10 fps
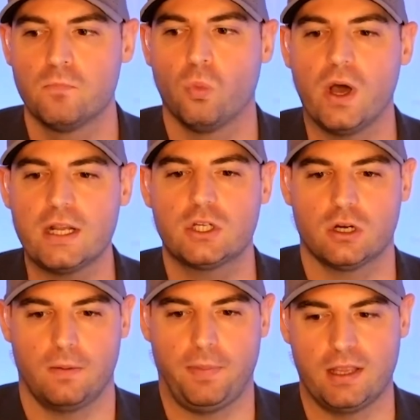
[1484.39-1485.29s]
what is
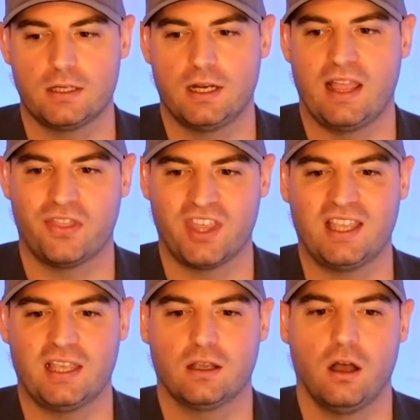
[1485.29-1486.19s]
your opinion and
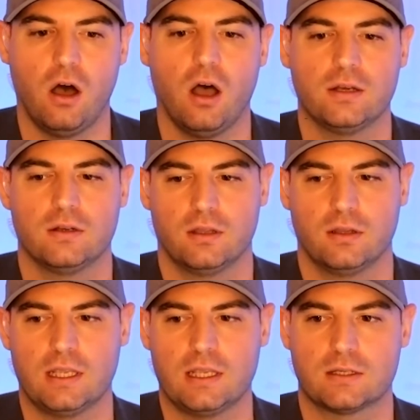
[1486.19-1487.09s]
thinking on
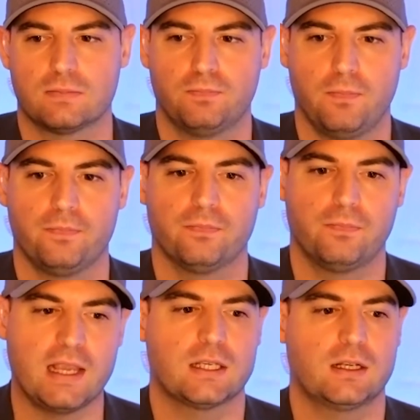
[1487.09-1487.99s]
these
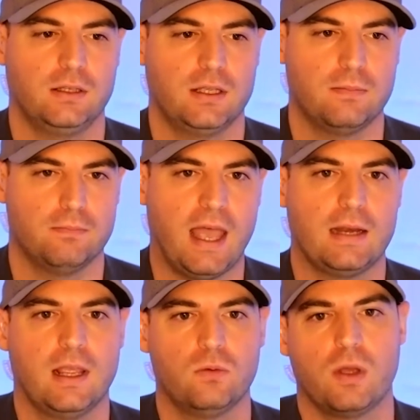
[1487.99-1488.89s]
basically
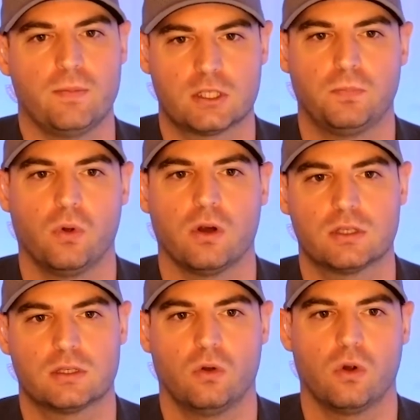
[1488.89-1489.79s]
men in women's
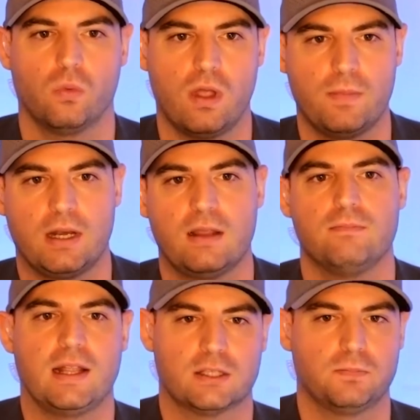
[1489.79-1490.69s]
sports or women in
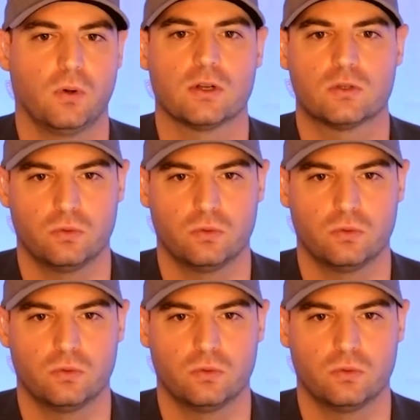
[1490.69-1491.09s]
men's sports.